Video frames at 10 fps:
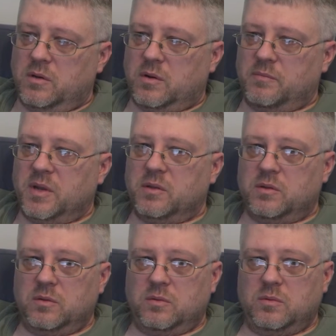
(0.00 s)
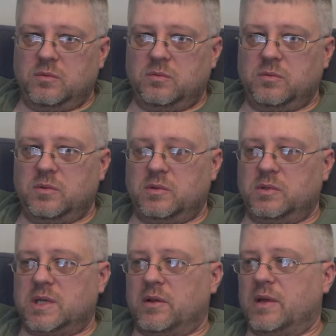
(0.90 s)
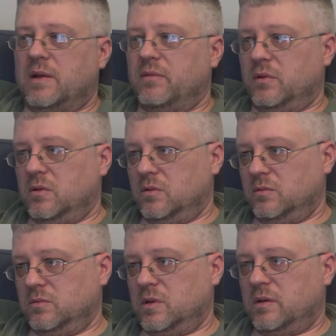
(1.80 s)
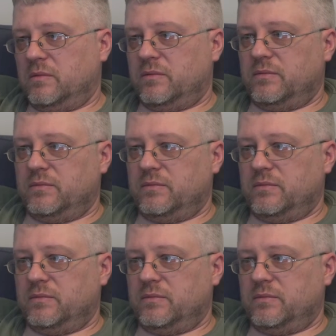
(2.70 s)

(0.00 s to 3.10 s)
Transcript: I've been to South Africa. I've,